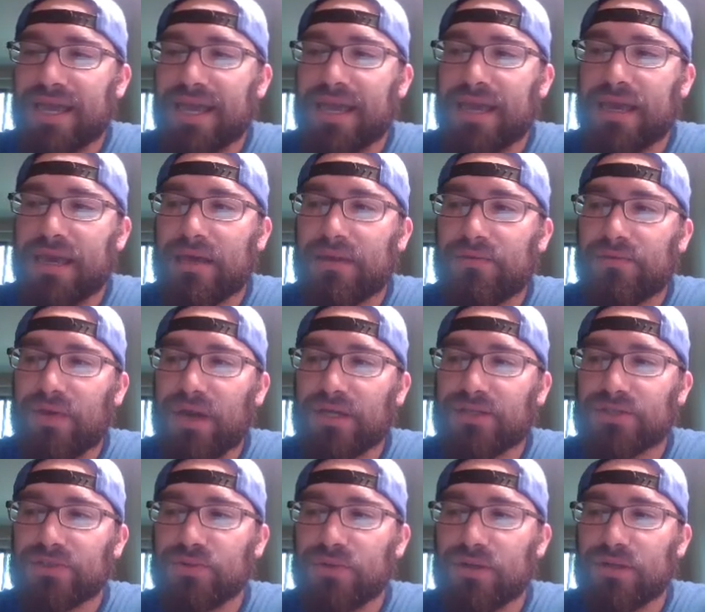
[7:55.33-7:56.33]
And I
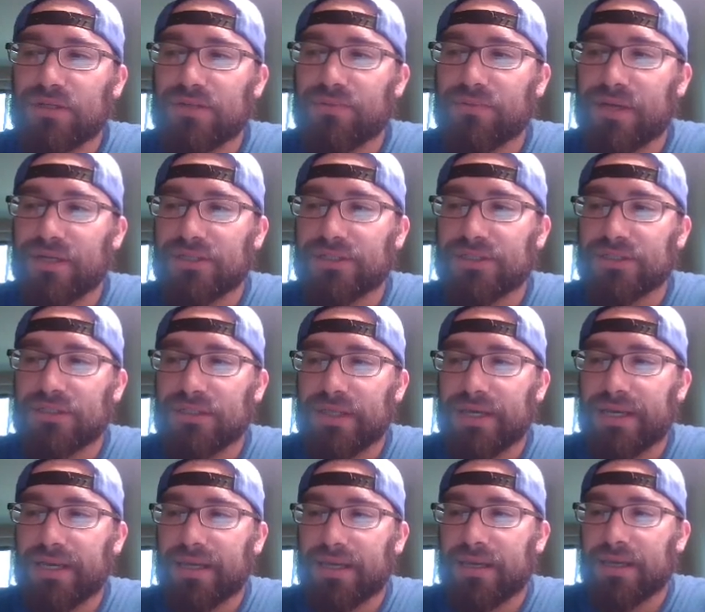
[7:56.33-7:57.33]
just wanted to mention,
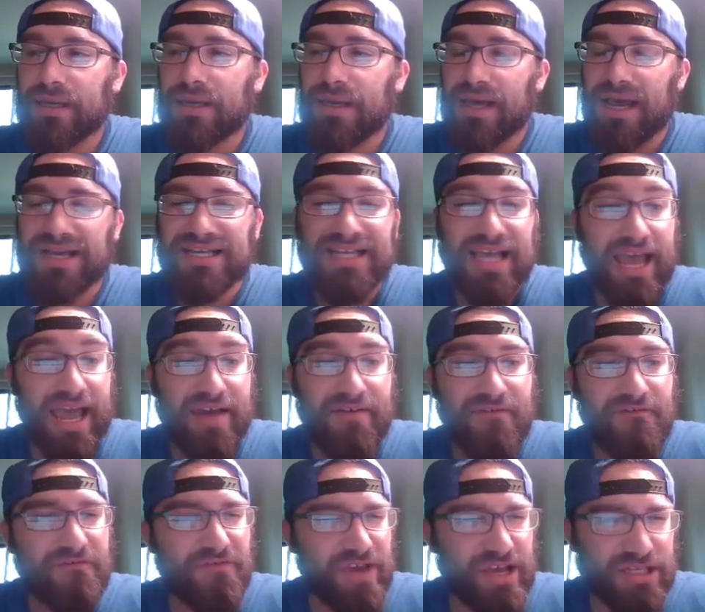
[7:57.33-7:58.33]
I haven't
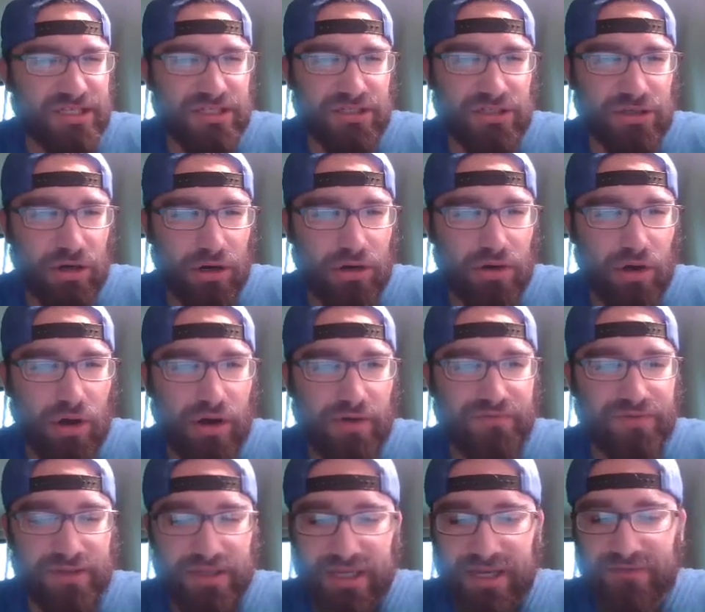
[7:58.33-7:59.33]
faced this card
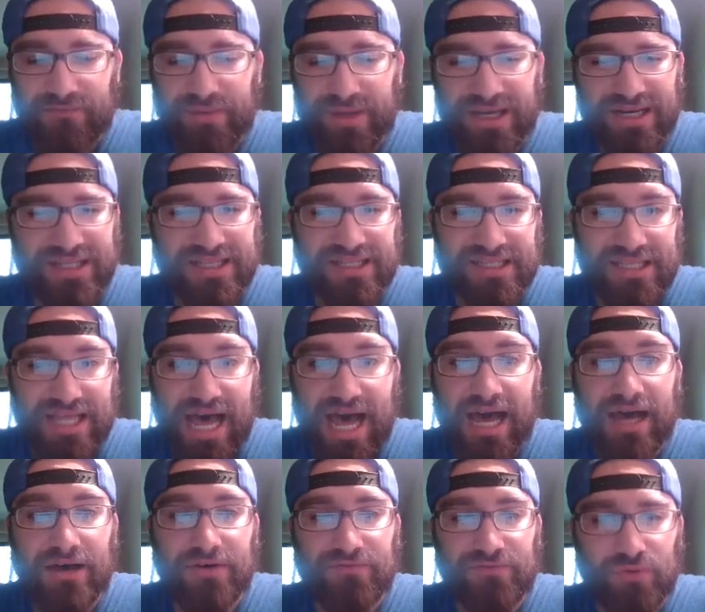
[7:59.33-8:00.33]
often. Like, I've played a lot
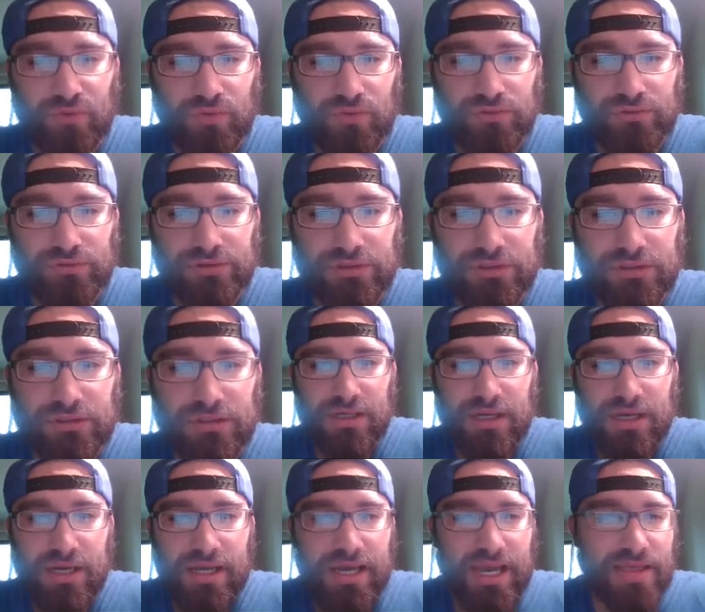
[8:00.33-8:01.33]
of duels,
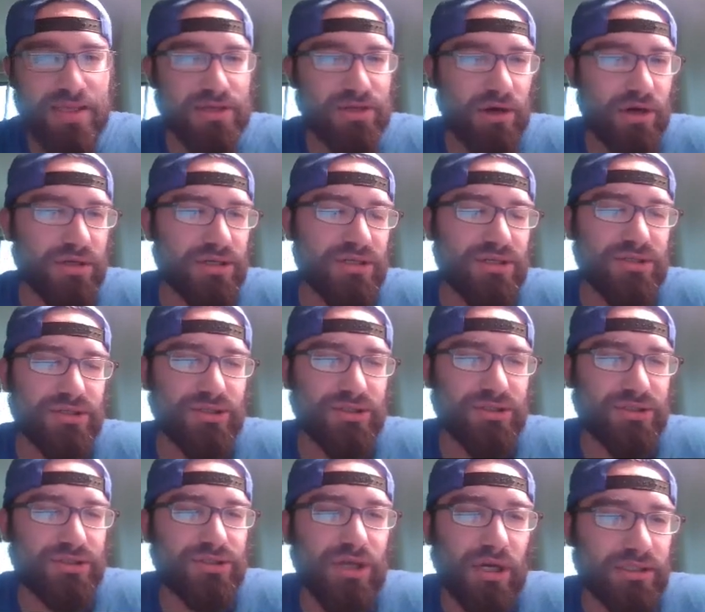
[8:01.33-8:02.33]
and this card
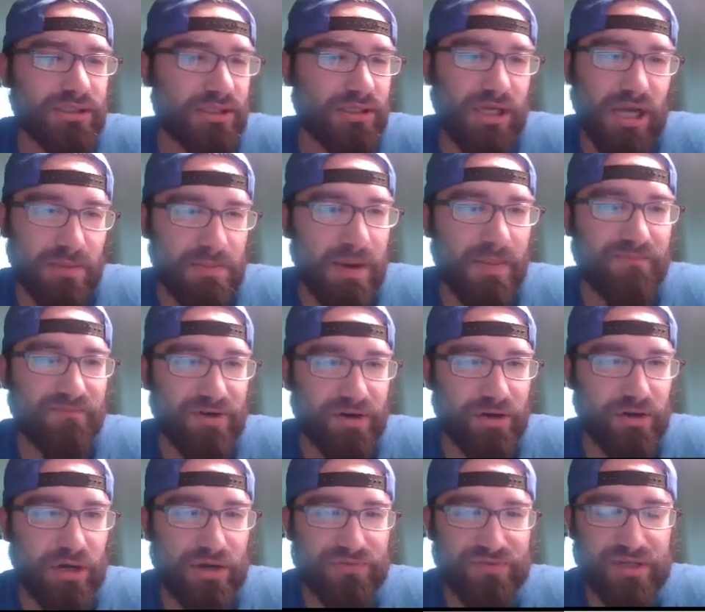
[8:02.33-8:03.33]
just doesn't come up very
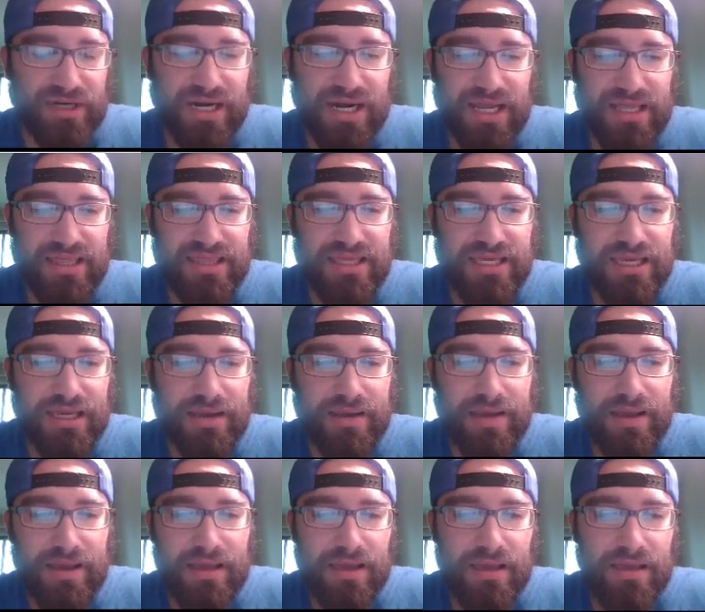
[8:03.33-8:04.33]
often. And I think
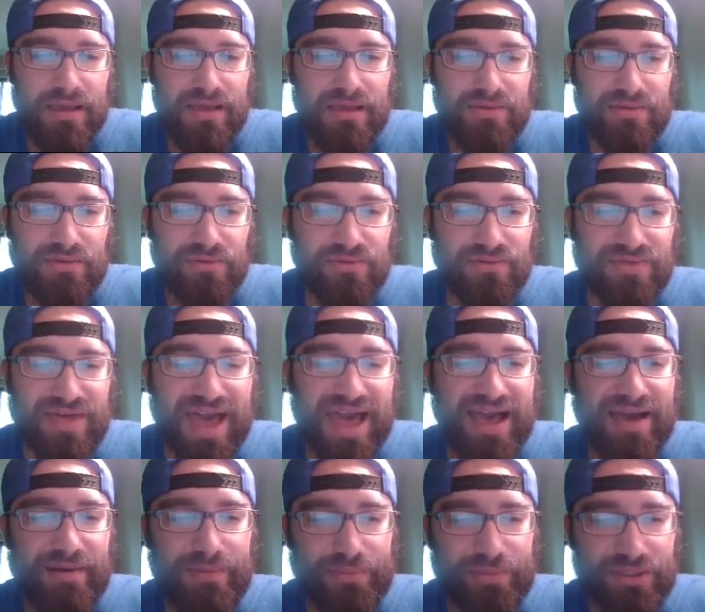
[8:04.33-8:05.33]

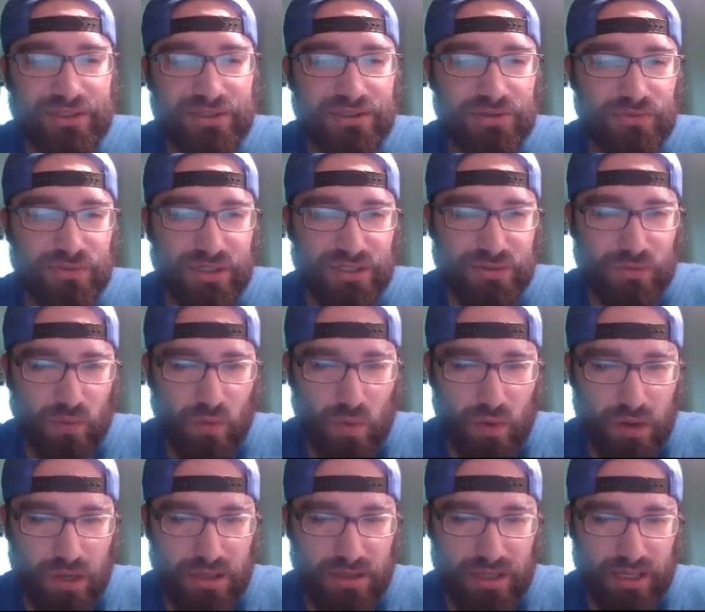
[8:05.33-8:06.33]
that, plus the reason
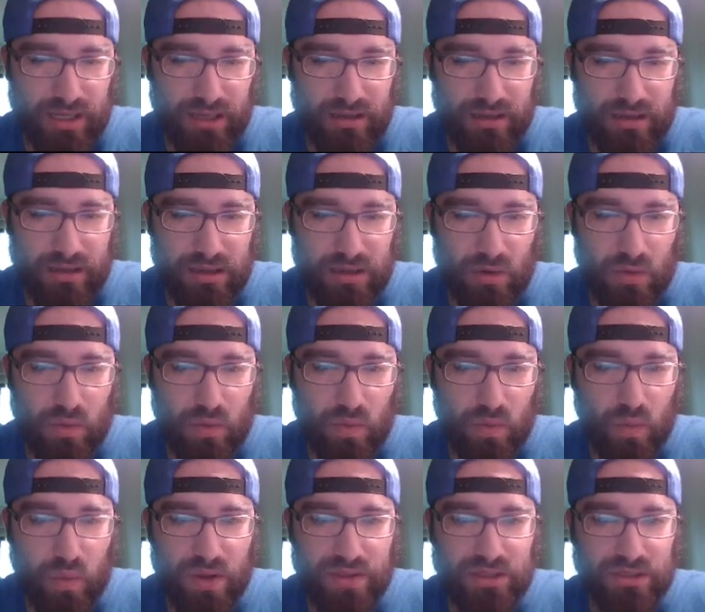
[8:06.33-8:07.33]
why,
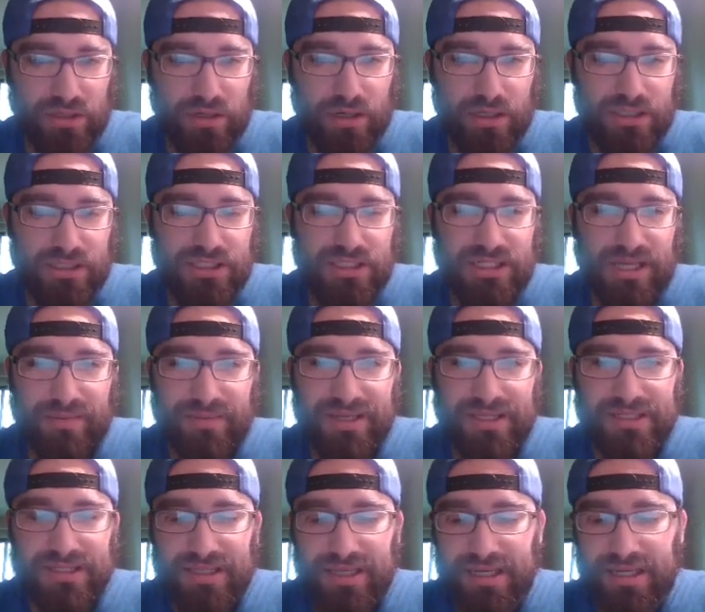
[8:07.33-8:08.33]
when this card is
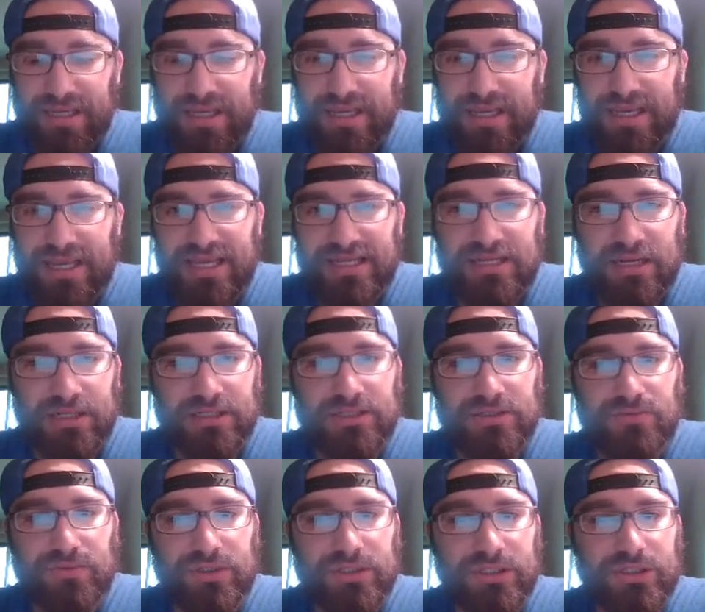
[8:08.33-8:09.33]
summoned, it doesn't
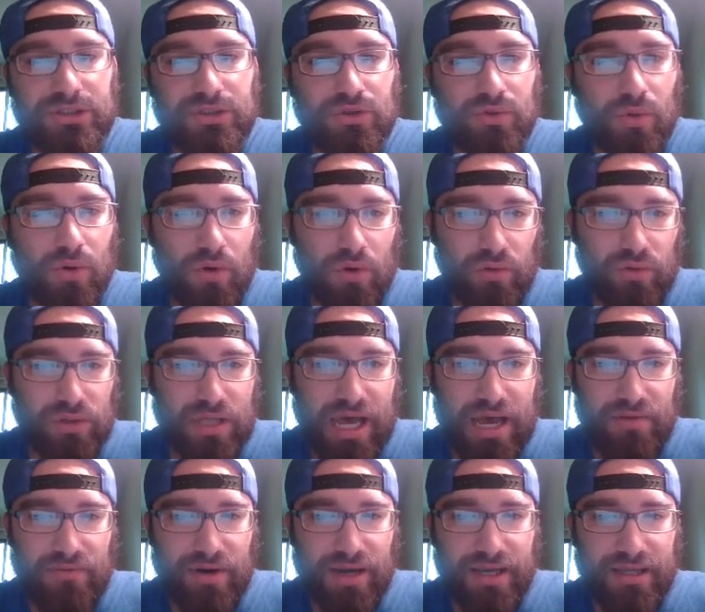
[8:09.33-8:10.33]
really do a whole lot,
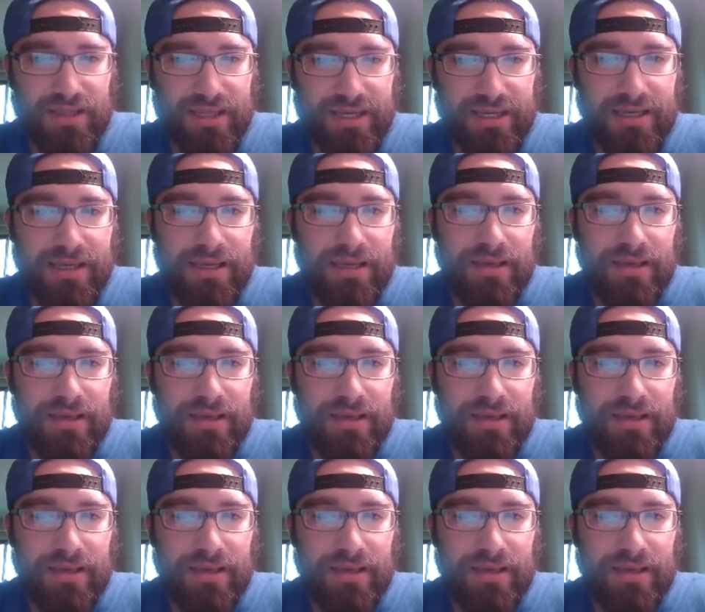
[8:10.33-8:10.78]
right?